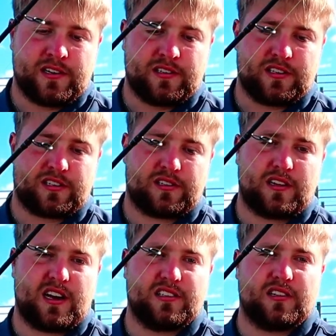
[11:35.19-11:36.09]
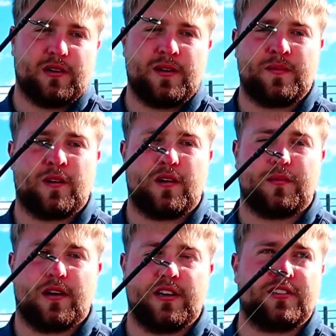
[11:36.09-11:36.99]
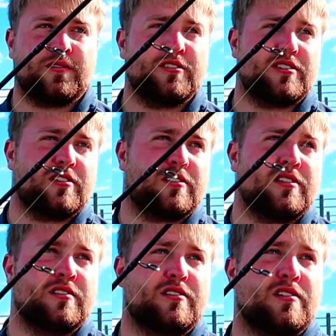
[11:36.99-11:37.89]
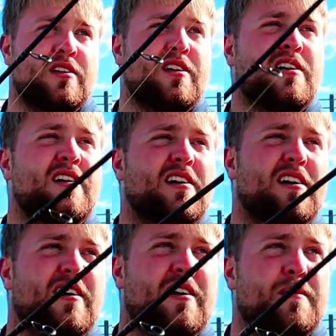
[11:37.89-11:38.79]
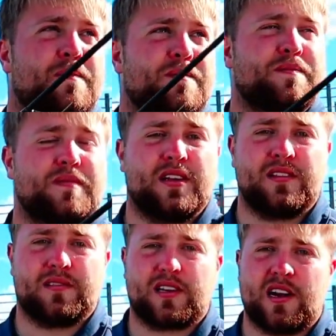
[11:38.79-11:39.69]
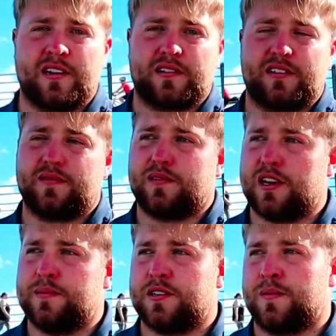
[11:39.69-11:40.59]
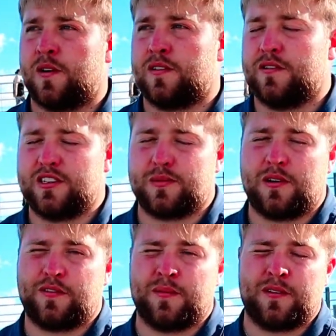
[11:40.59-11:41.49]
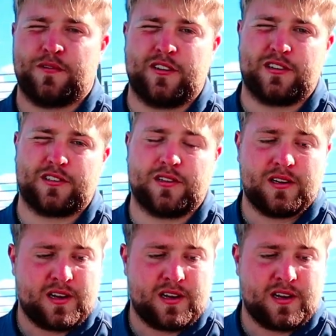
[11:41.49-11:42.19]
Just has a little bit more abrasion resistance and kind of keeps it more invisible from the fish.